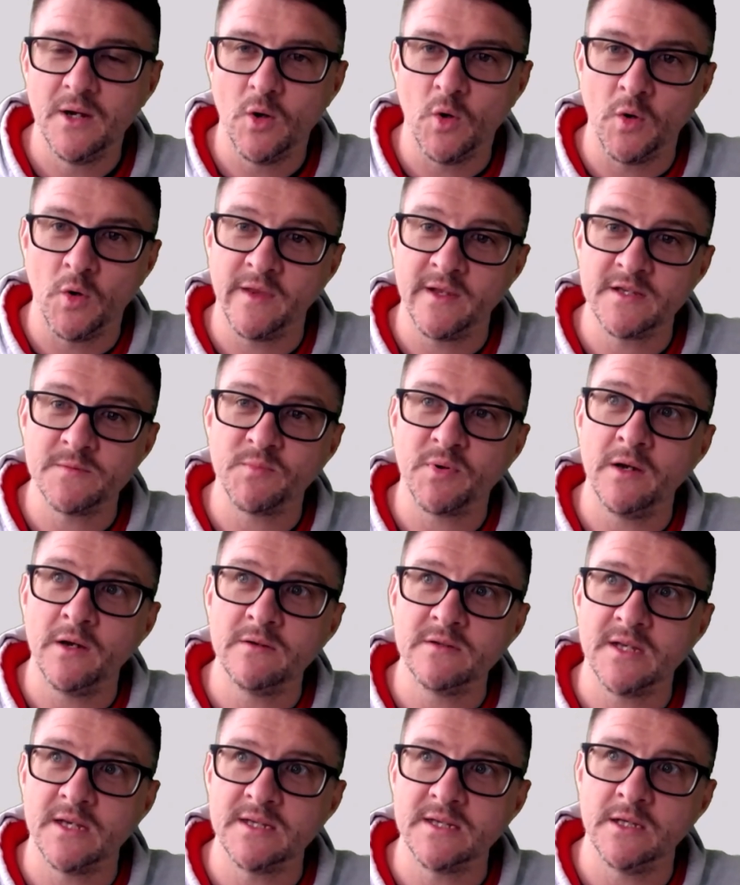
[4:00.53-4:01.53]
or this
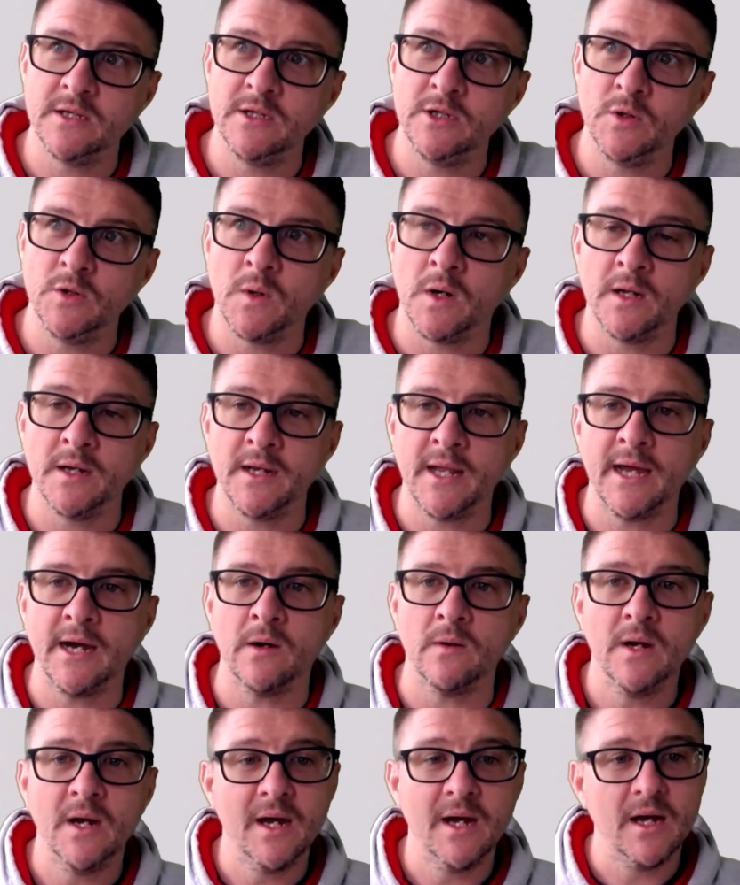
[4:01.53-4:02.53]
process that you are
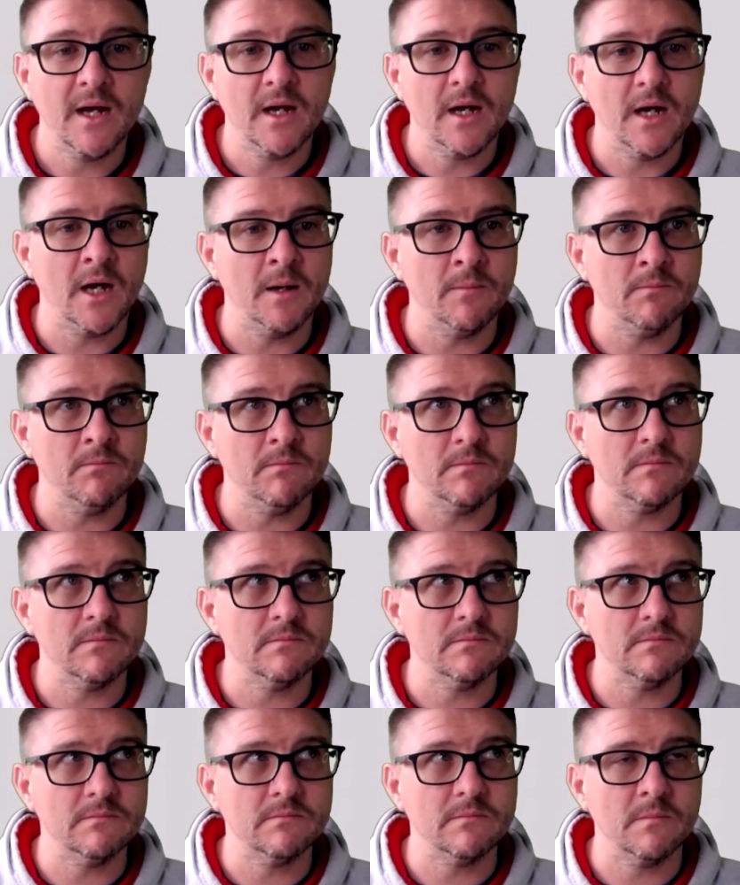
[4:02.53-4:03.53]
now
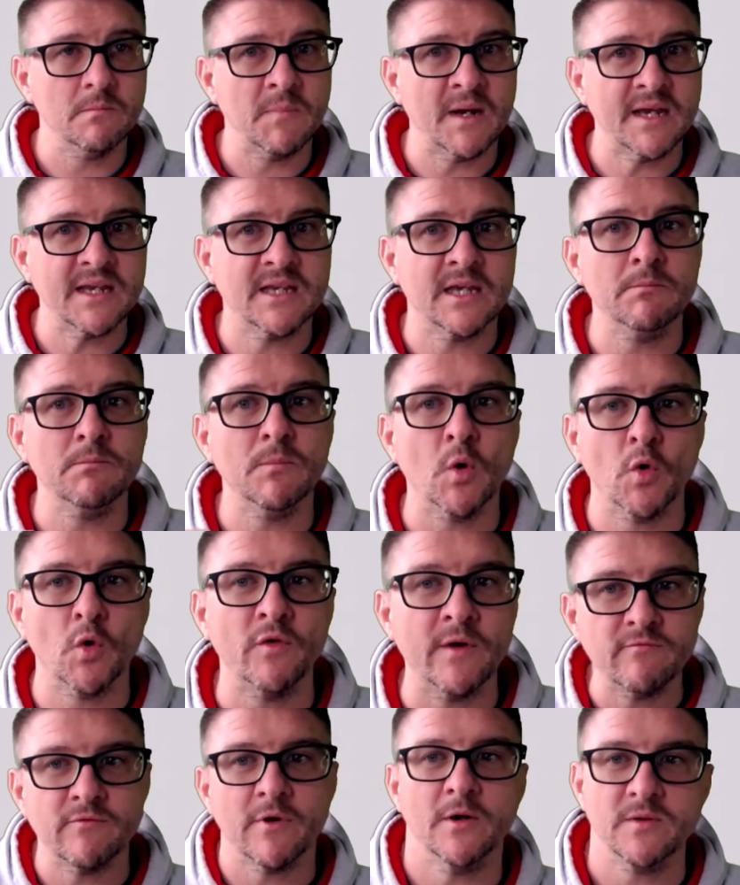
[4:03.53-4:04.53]
making more
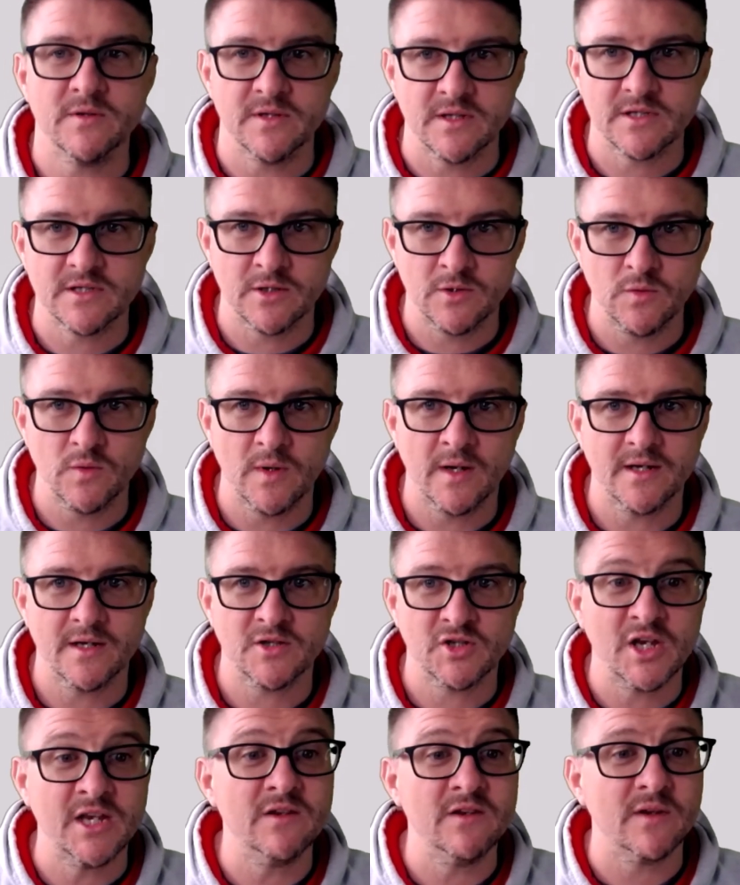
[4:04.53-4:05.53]
inroads into
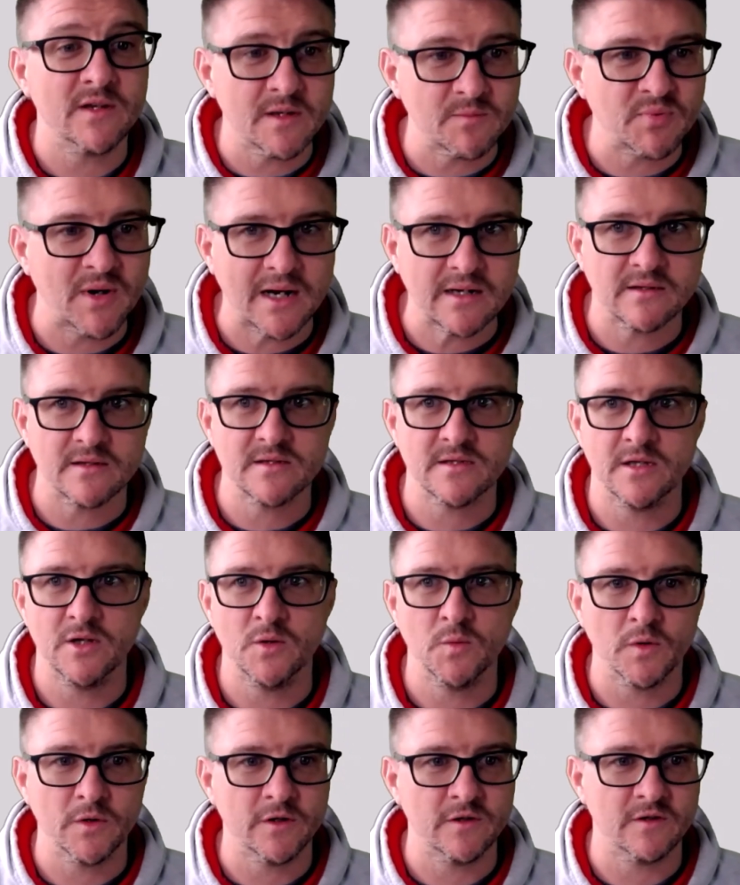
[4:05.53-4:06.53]
achieving the practice that you
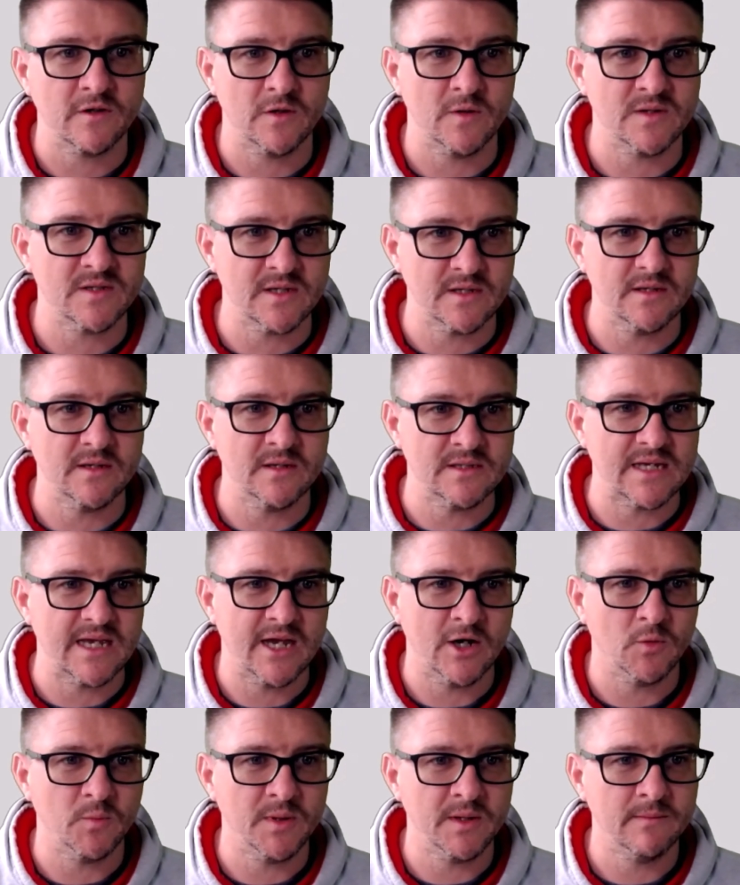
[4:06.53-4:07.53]
want to do? Is it
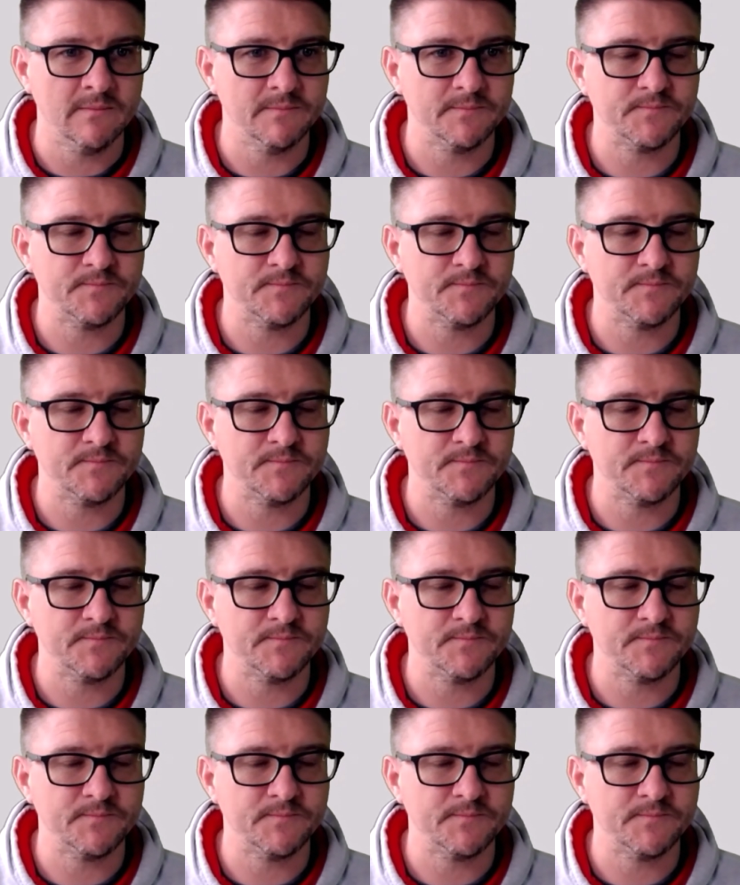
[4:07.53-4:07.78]
helping?